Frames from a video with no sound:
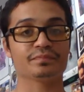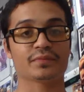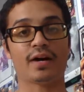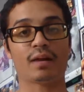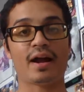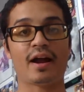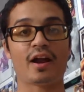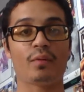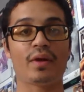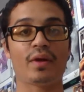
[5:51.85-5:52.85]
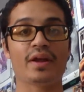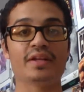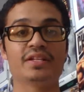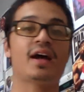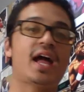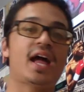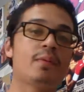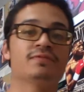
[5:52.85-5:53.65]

Fought him at higher weights. He's fought at higher weights.